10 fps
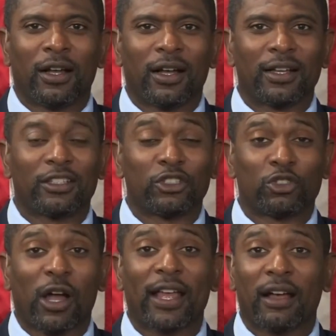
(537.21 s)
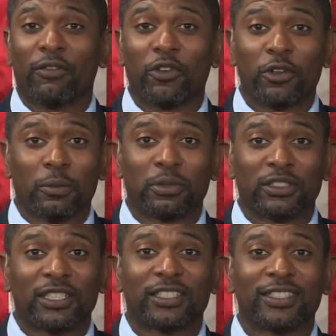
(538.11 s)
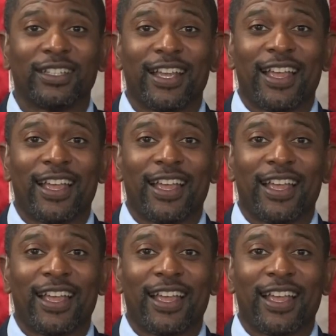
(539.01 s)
to try out for your position.